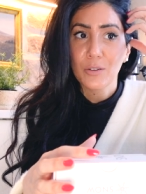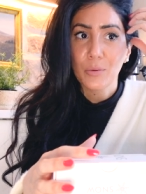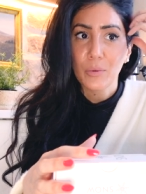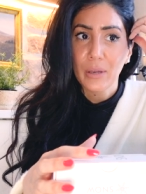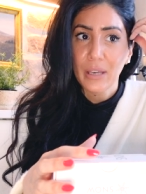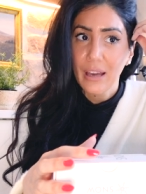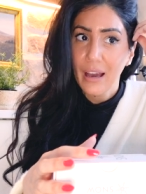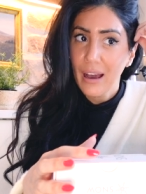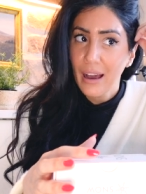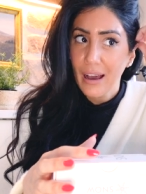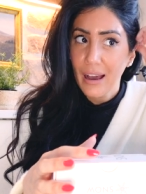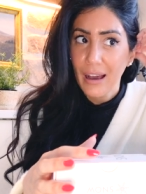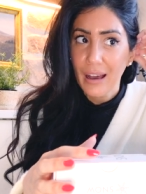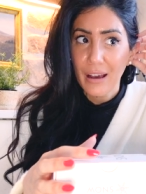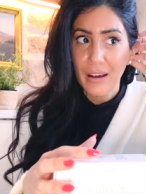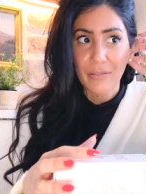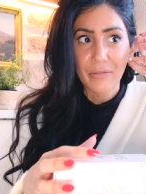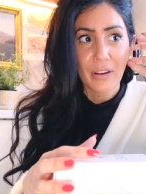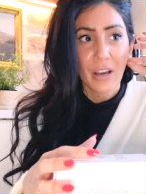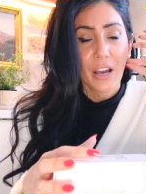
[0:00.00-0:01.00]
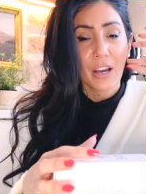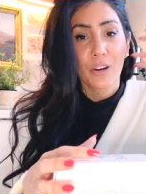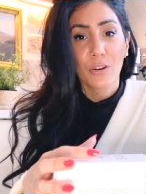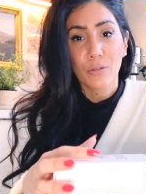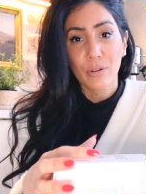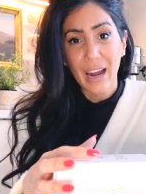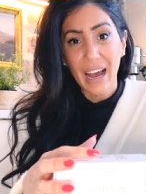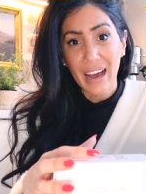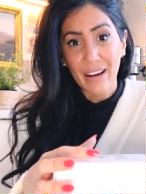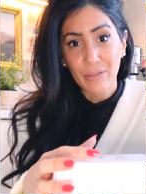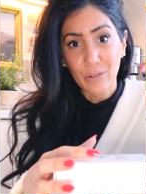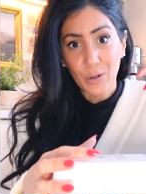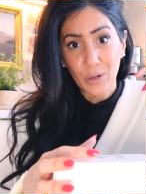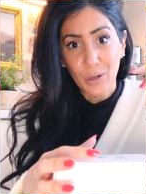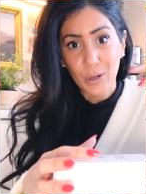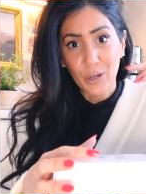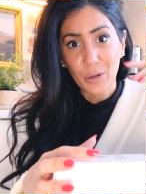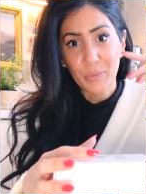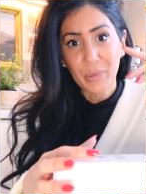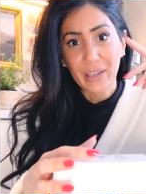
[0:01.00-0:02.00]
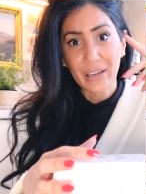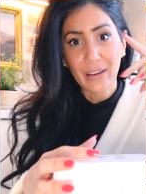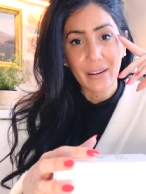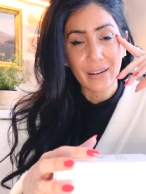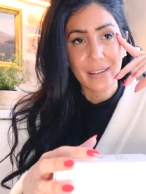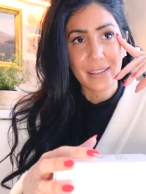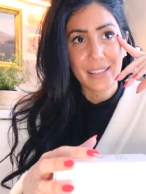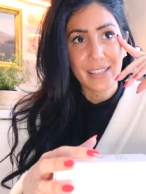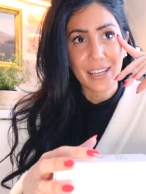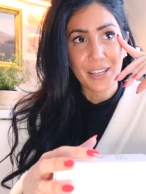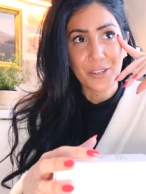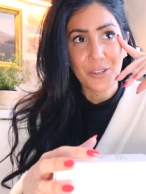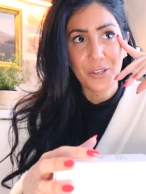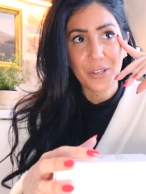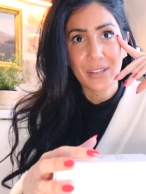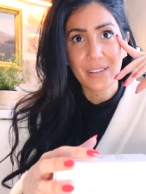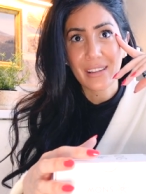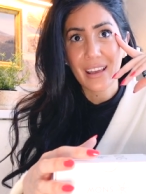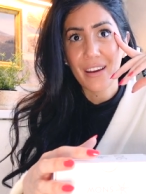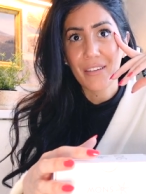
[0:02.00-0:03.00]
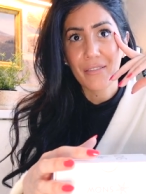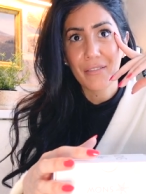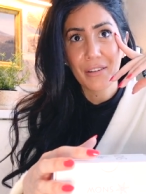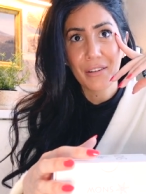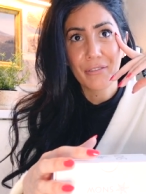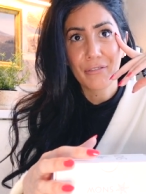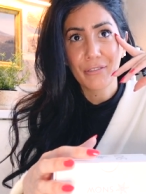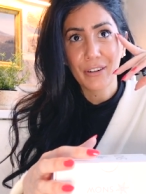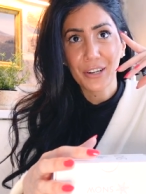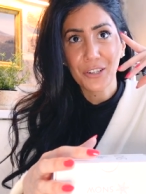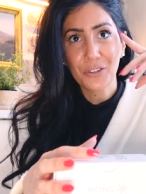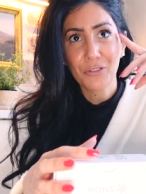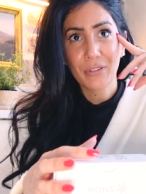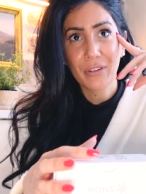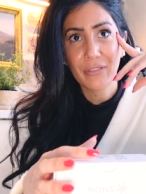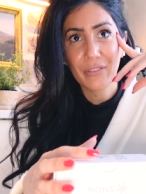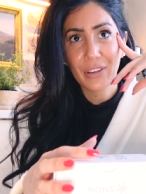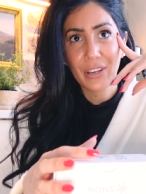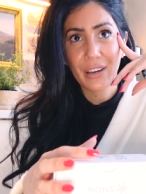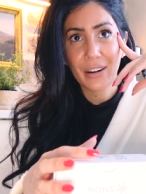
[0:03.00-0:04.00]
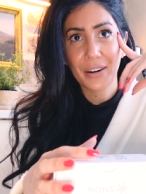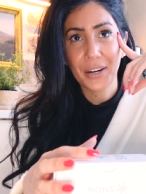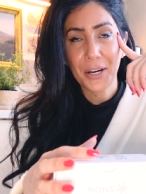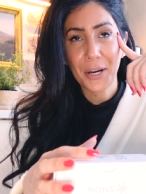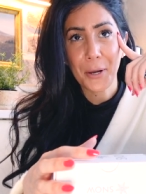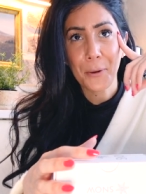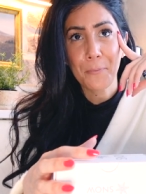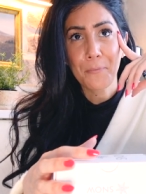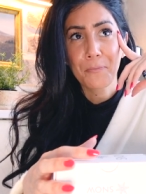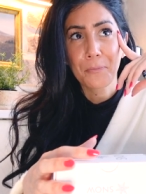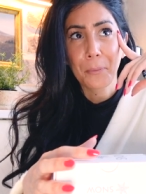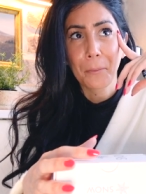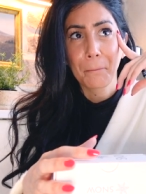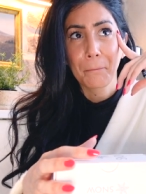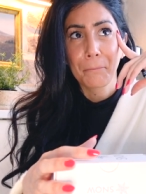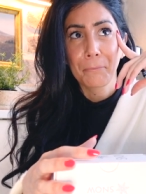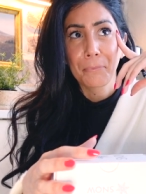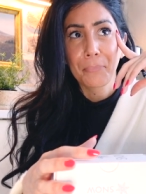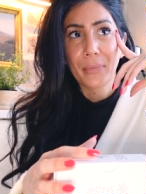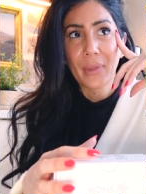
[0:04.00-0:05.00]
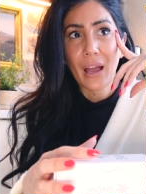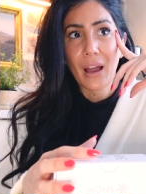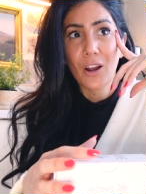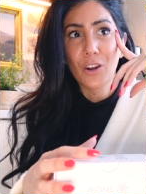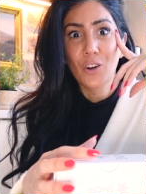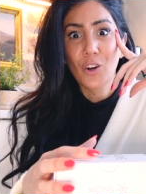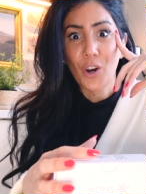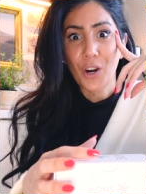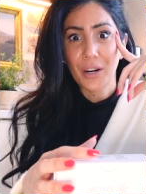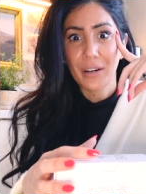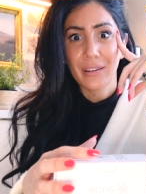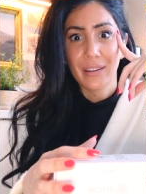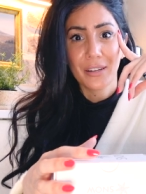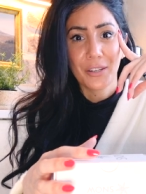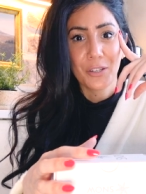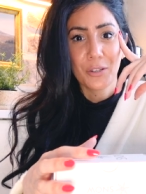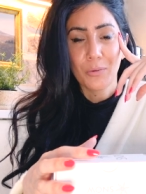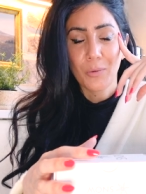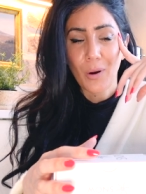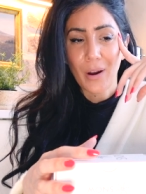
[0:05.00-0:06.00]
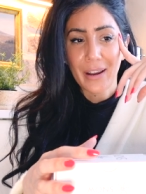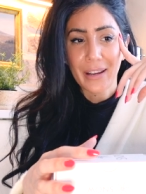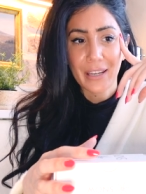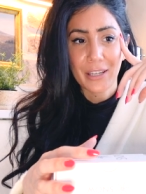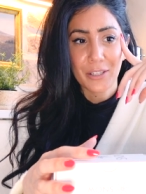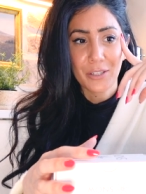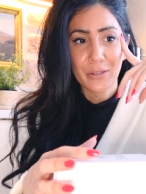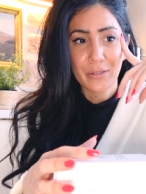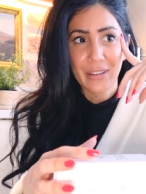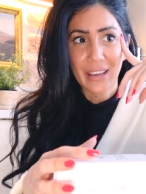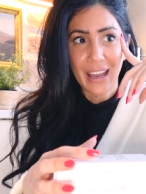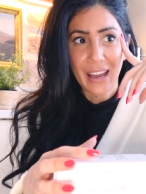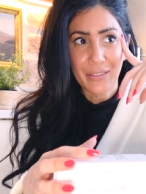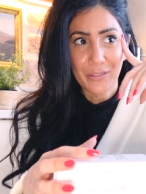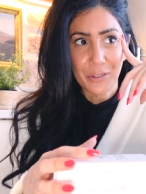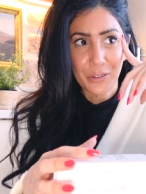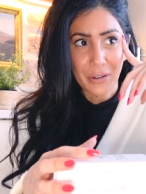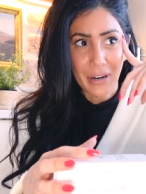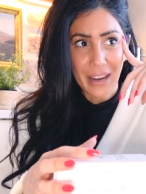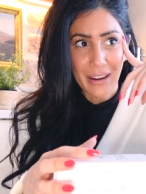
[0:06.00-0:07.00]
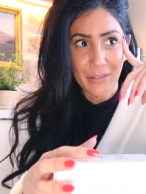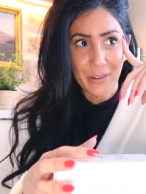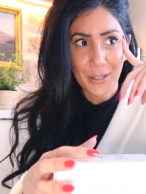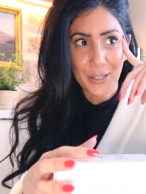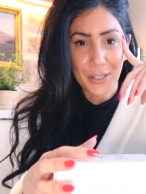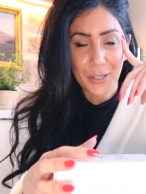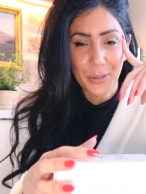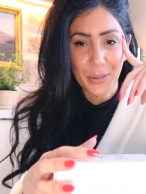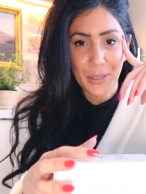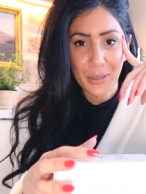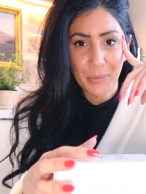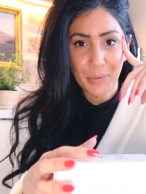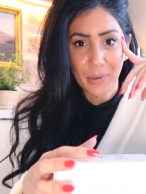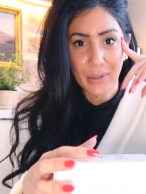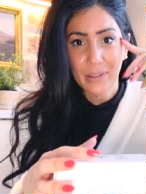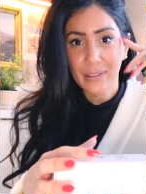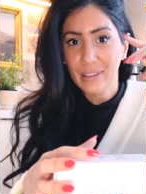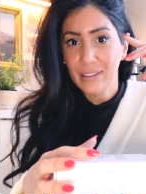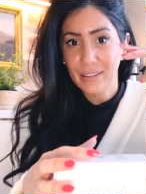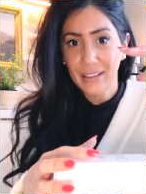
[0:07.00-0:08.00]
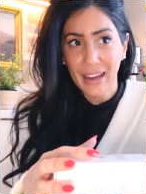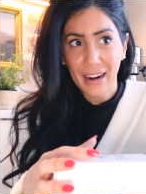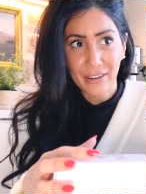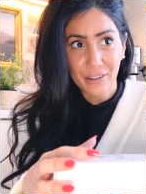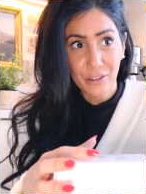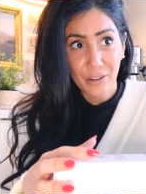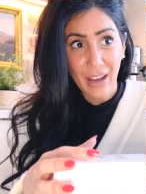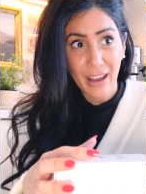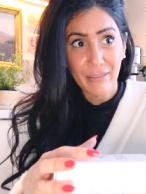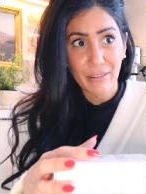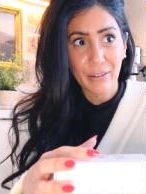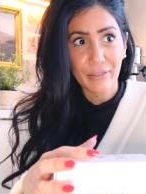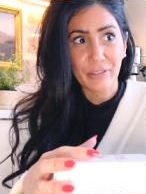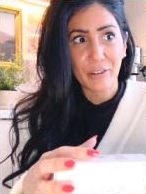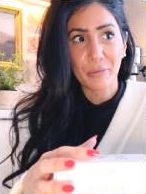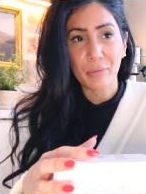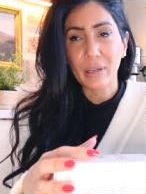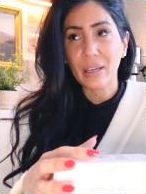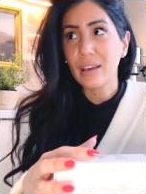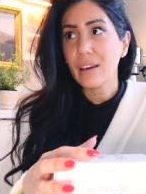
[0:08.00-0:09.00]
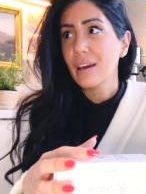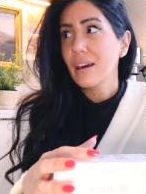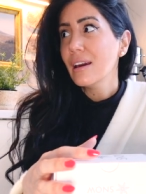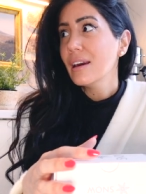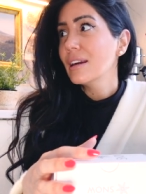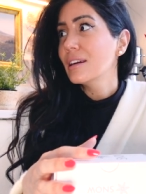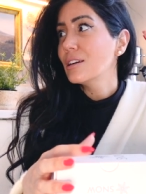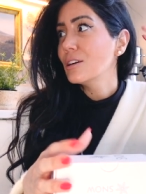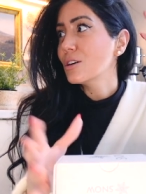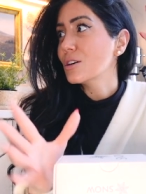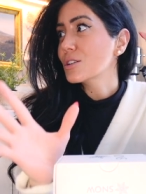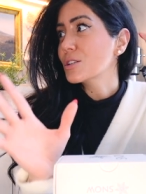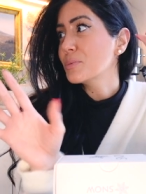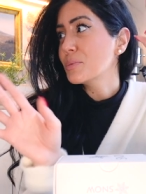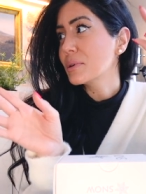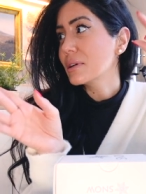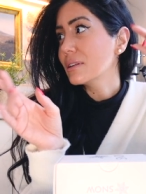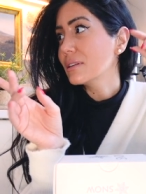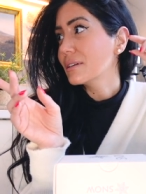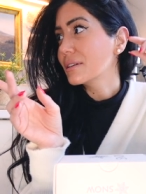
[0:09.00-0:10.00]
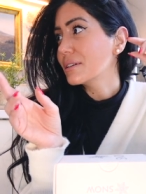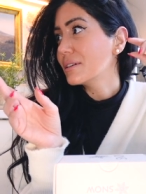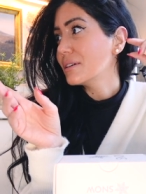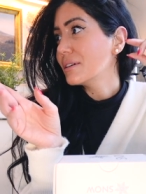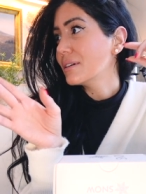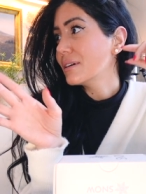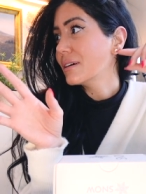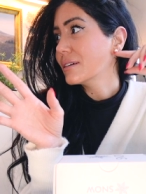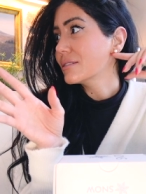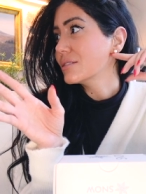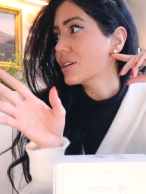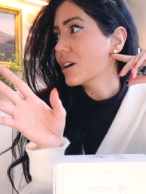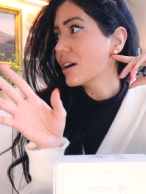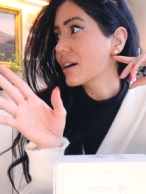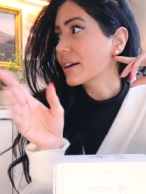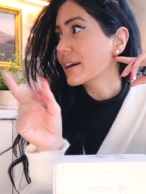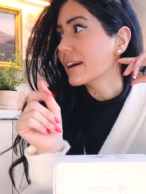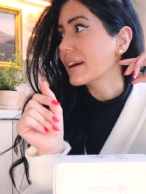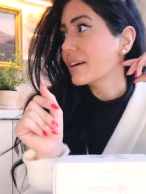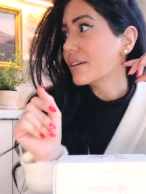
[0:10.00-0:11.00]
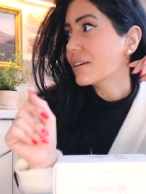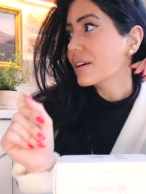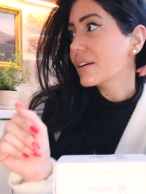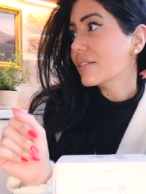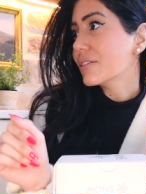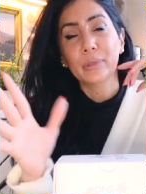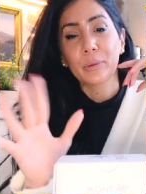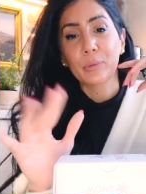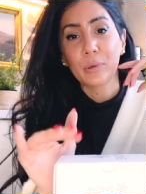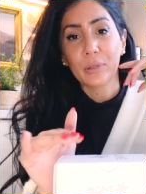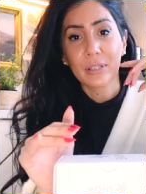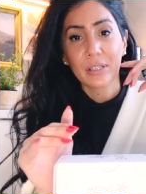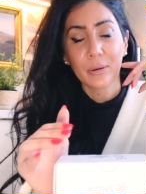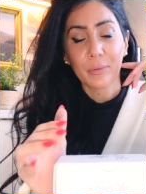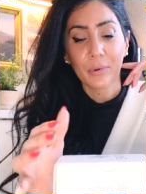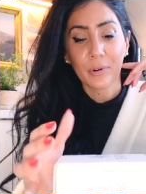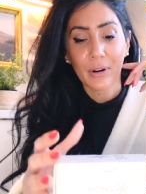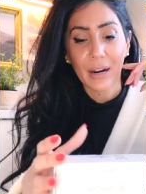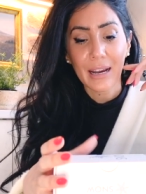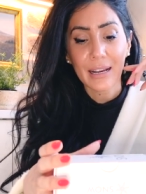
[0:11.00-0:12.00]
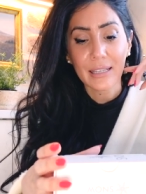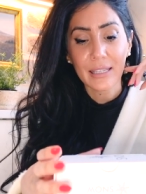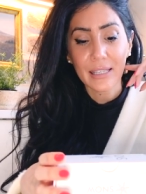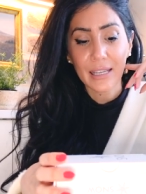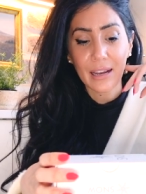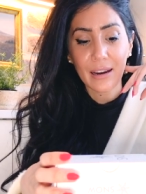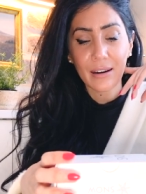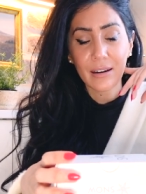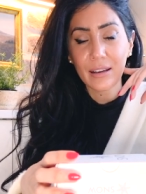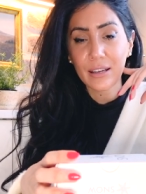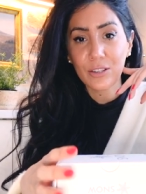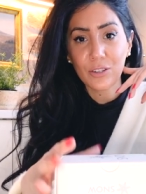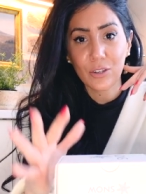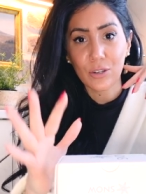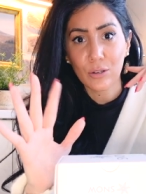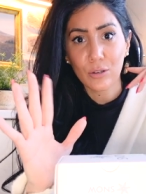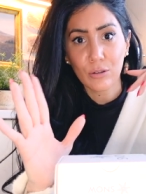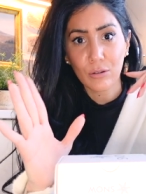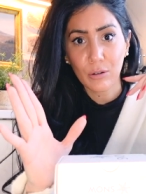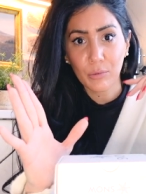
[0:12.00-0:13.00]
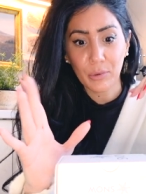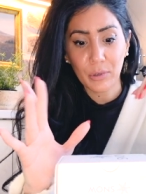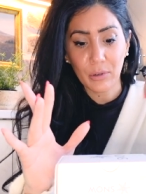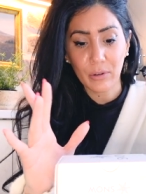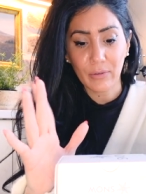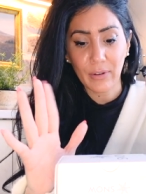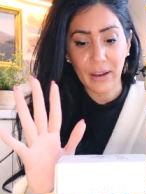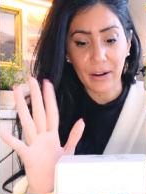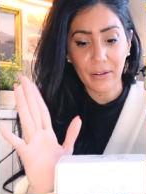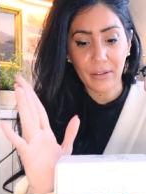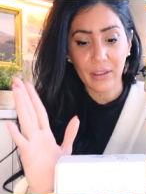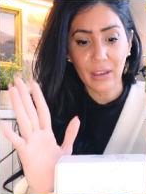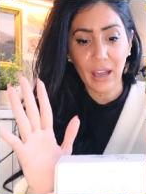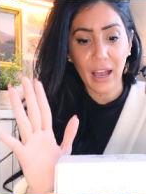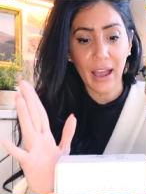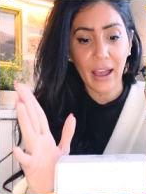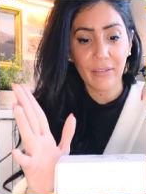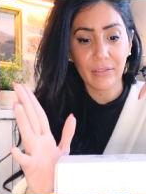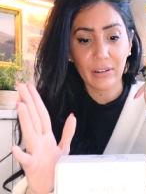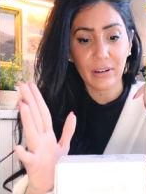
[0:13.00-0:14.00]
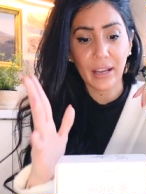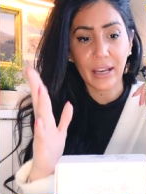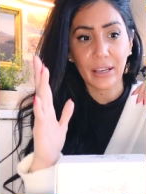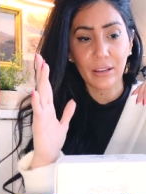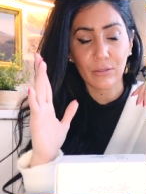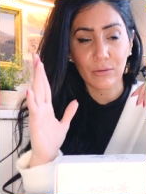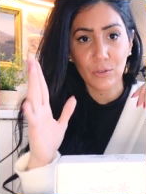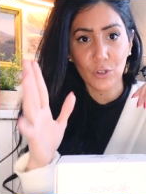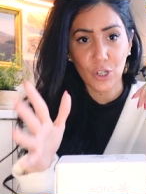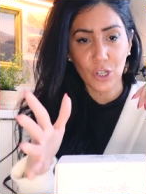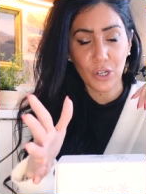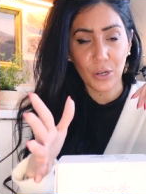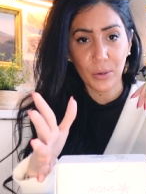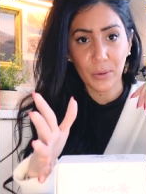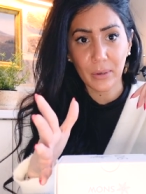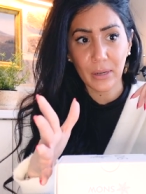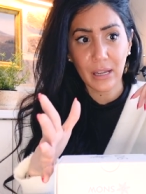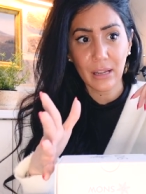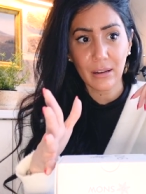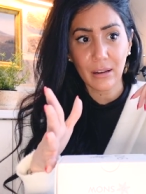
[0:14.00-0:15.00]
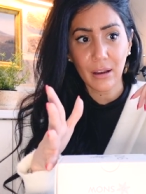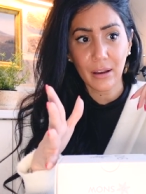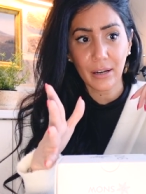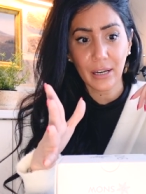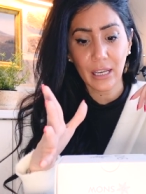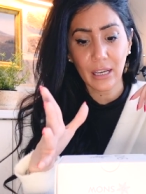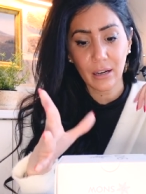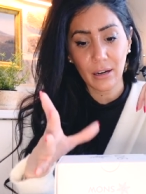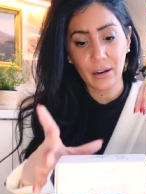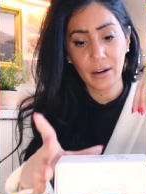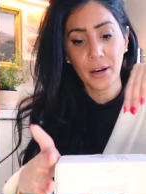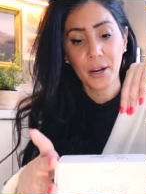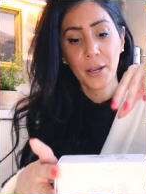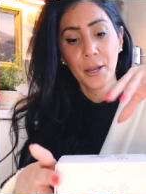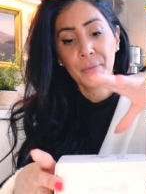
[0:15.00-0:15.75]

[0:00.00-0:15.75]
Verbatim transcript: we have gravel, because that's just every French Riviera garden you walk into, they have gravel. So he put gravel for me. He also put a little dog area. We put some grass there. It's just so beautiful. I don't think I ever like shown it on here.